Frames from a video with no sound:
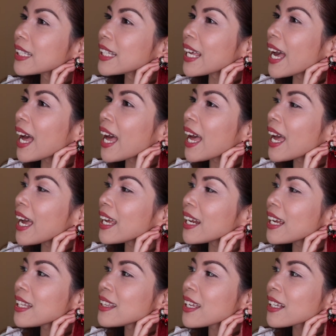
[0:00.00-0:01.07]
Yan,
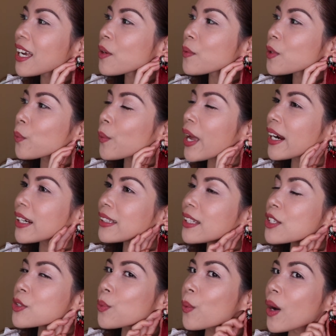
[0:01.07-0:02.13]
I think I will wear
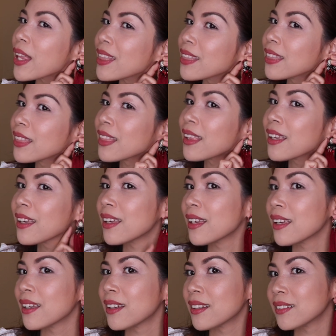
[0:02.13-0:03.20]
this one.
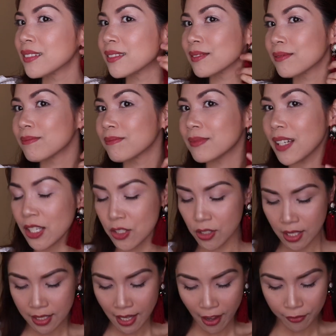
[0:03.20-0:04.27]
I
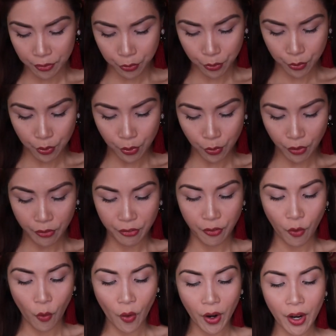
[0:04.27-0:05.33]
just have to look
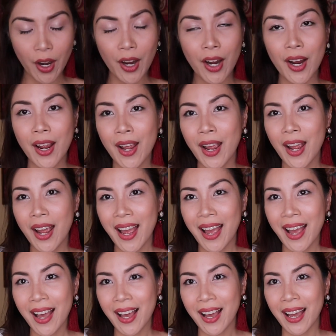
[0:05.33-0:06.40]
for
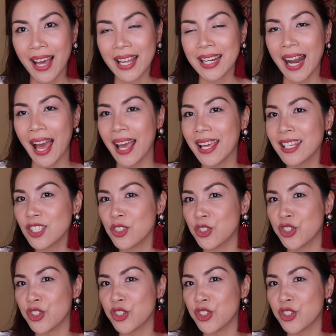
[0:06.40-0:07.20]
a nice